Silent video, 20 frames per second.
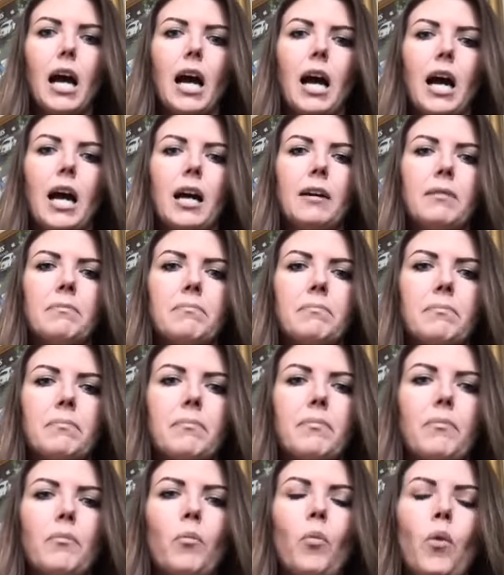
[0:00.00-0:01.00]

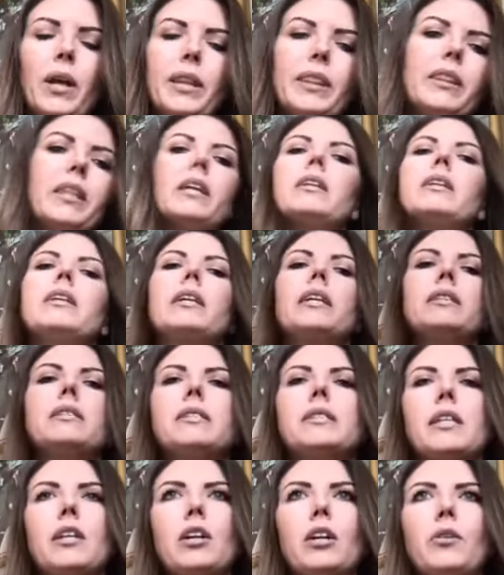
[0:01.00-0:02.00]
One thing to
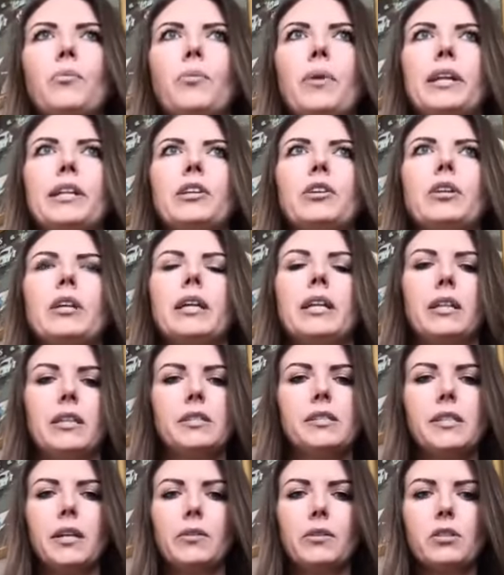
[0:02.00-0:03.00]
consider when you're in
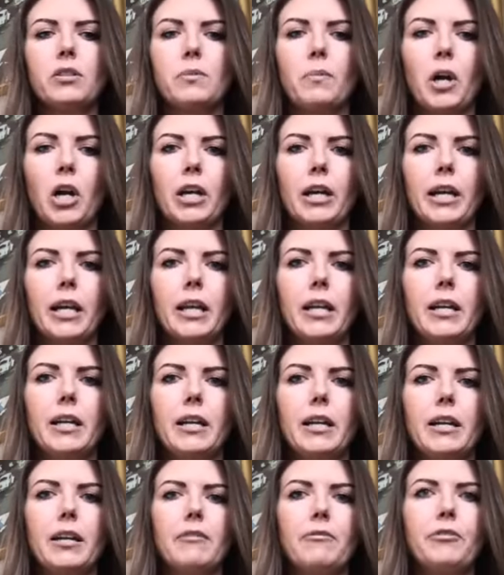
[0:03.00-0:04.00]
a seller's market,
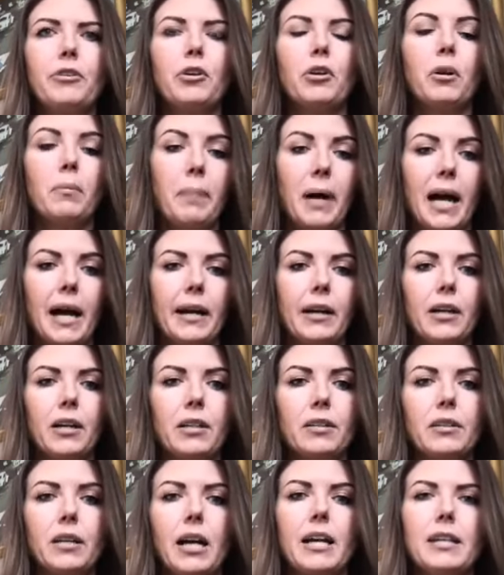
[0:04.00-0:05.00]
if you're a
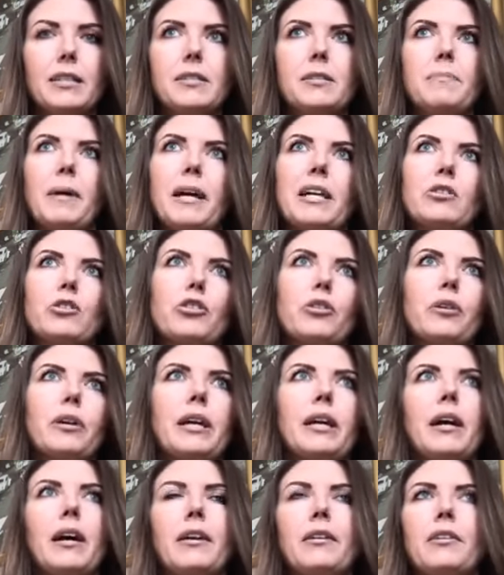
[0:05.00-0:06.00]
buyer,
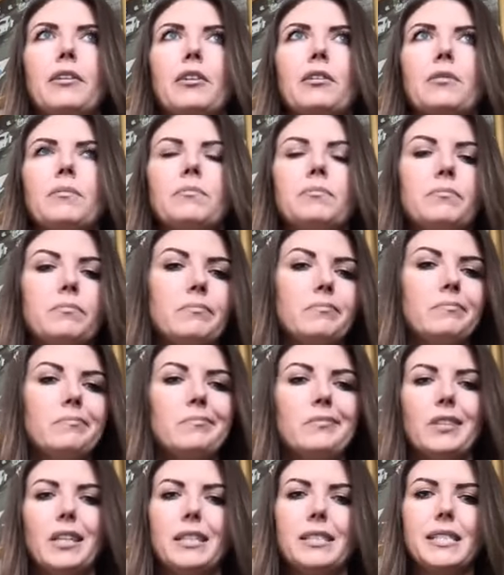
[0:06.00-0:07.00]
especially under,
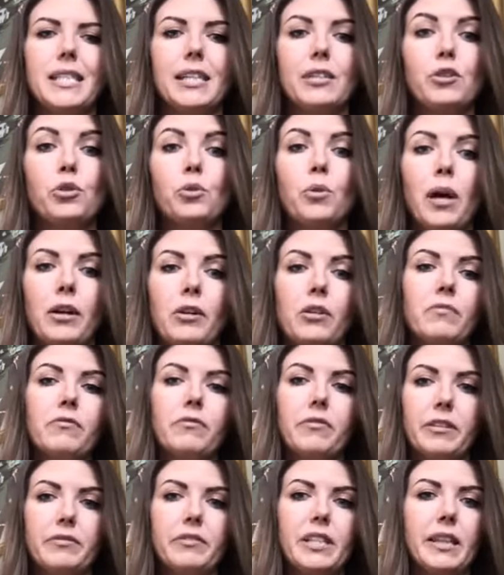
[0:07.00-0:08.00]
let's say,
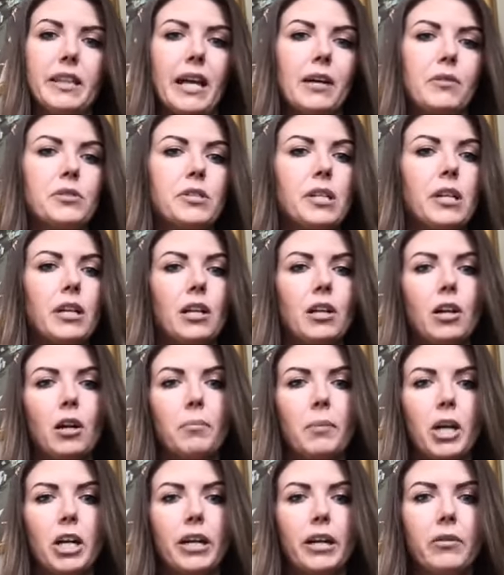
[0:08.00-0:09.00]
$250,000 in
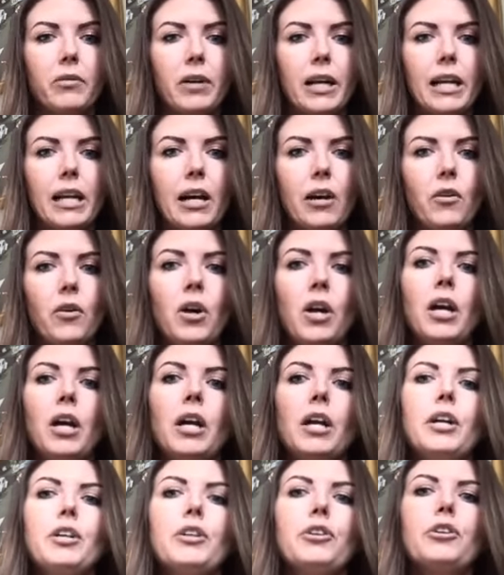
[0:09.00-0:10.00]
our market right now,
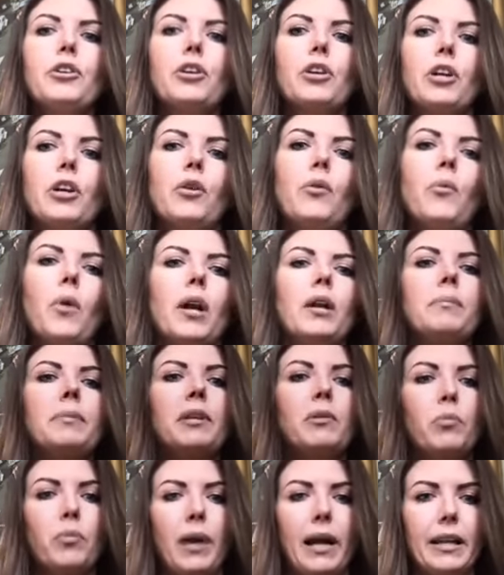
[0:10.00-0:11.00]
you're going to want to
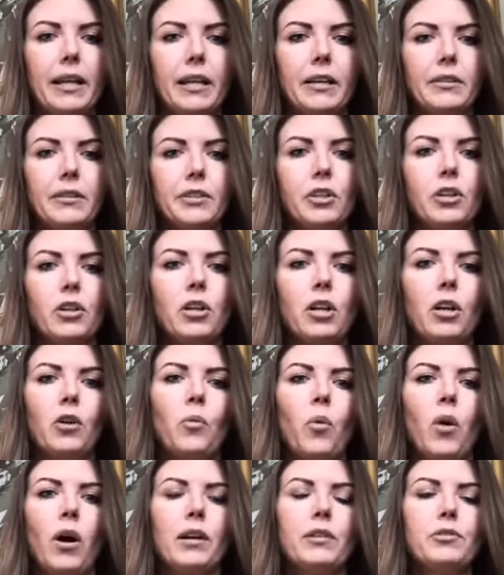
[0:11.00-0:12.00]
be ready. You're going to
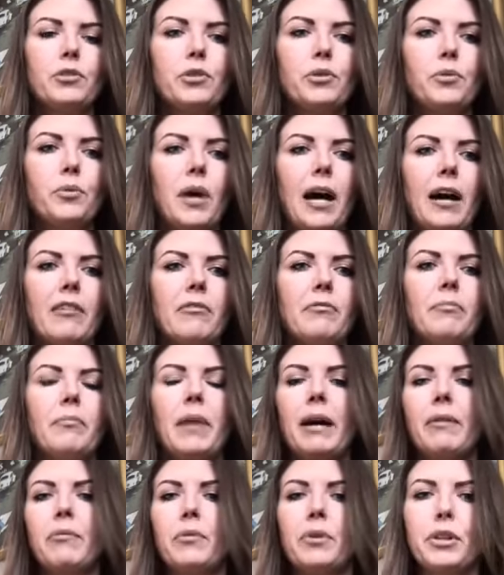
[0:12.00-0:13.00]
want to have
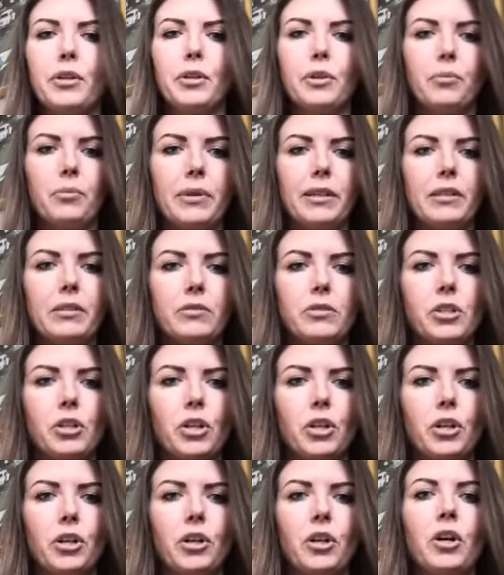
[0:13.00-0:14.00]
met with your
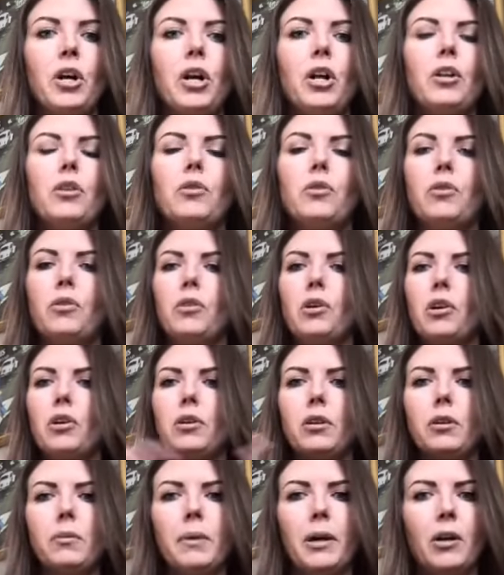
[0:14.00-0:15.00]
realtor,
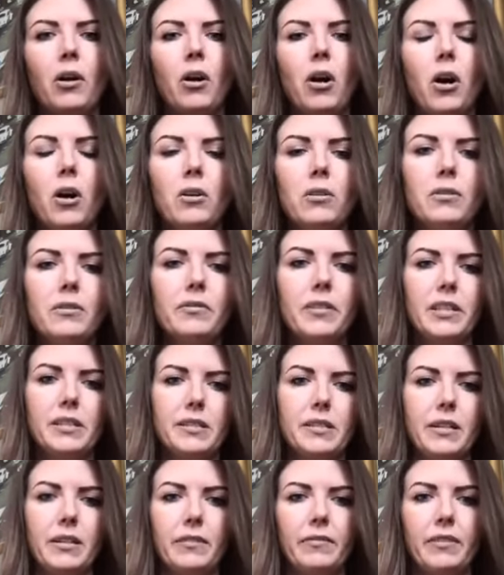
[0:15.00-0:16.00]
learned about all of
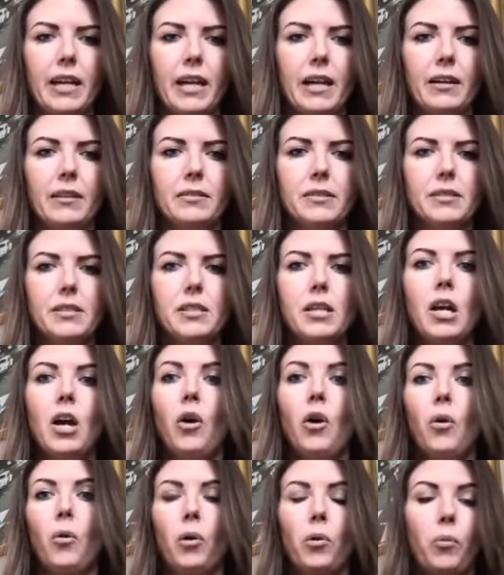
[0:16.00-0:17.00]
this in advance,
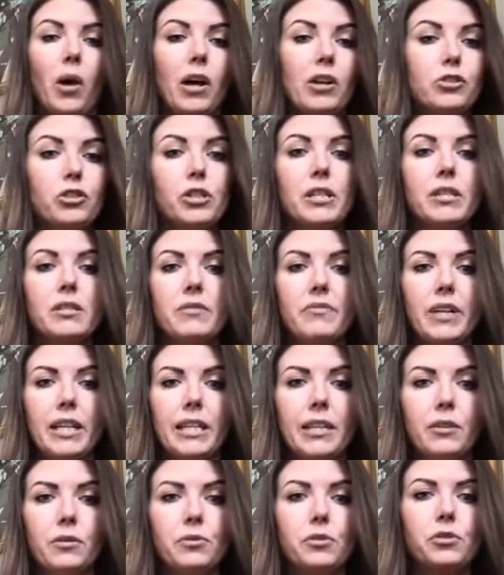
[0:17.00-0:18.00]
or watch these
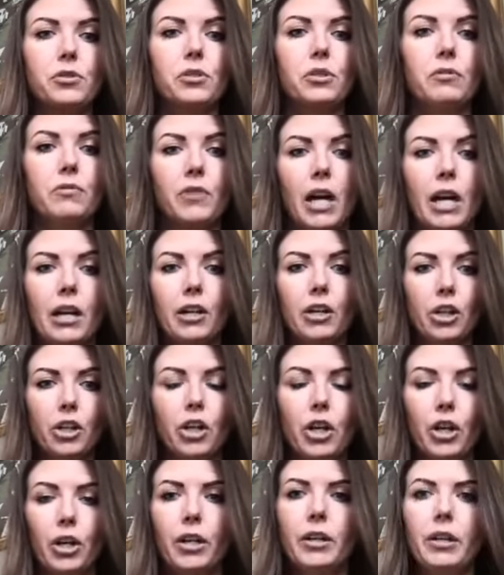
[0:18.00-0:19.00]
videos so you've got a
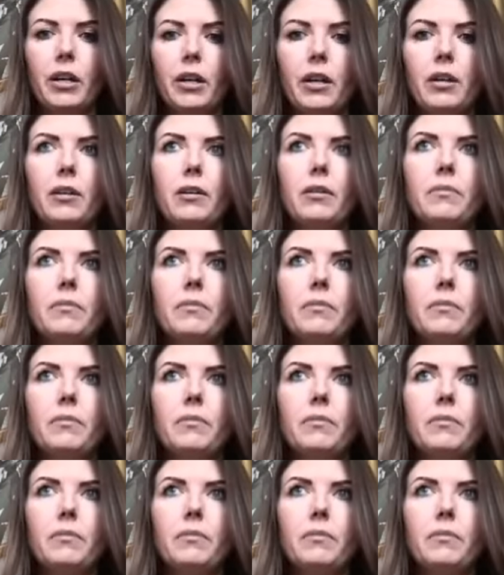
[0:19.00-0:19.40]
good